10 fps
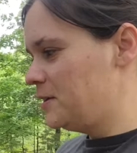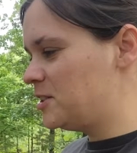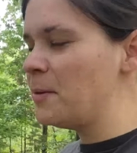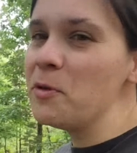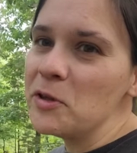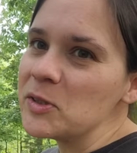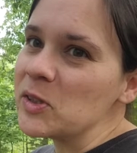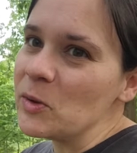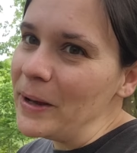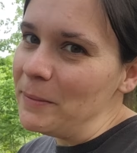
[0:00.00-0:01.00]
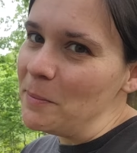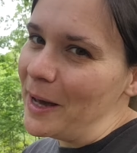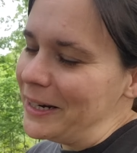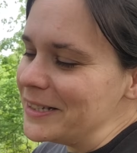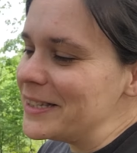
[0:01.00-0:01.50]
some of those little baby
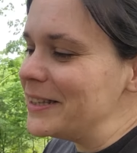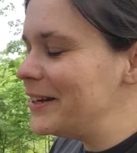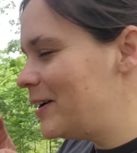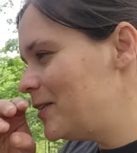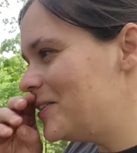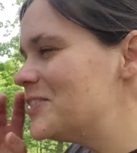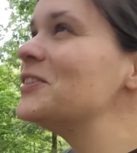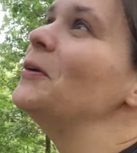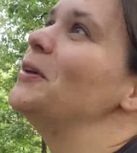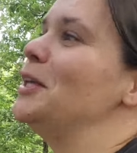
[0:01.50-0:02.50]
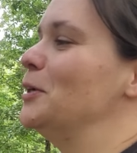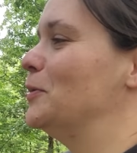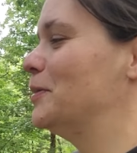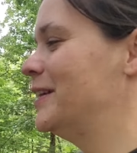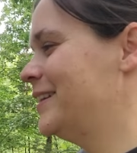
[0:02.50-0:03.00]
bunnies in there, they're so
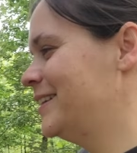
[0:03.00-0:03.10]
cute.